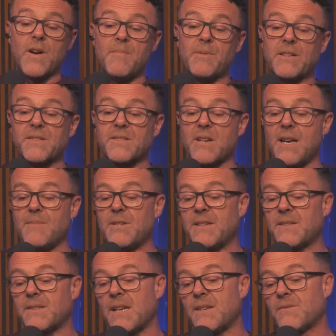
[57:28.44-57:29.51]
because time
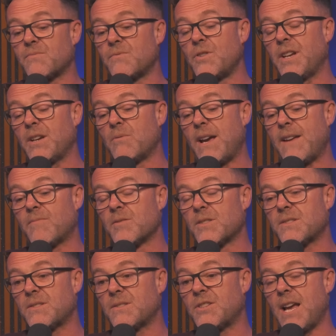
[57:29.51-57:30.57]
is, is running away from us,
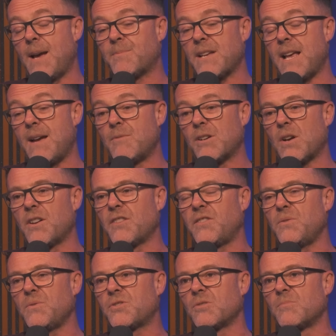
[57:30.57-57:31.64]
chaps, and we're going to
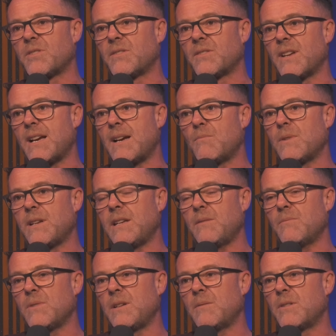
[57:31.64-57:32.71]
do something that we,
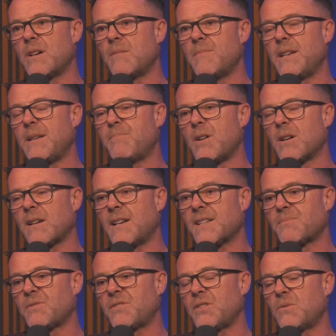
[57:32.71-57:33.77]
we not many podcasts
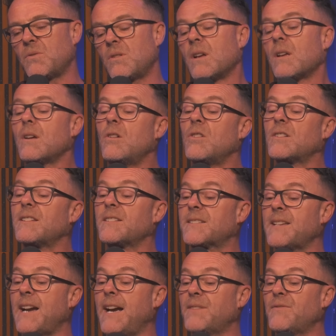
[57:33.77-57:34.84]
would do until the
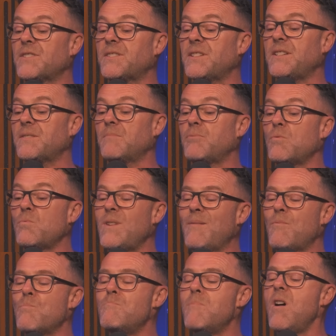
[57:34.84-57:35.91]
start of the season, but we're
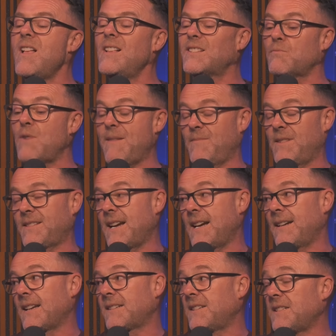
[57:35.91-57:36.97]
miles away from the start of
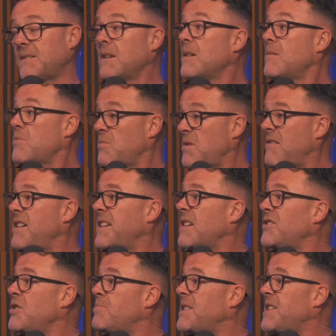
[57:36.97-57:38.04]
next season. But we're already going
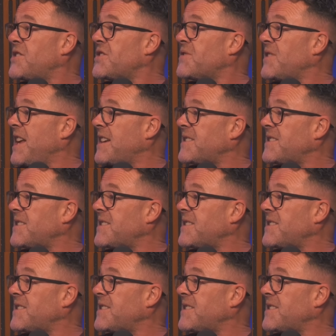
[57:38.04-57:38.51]
to do predictions for next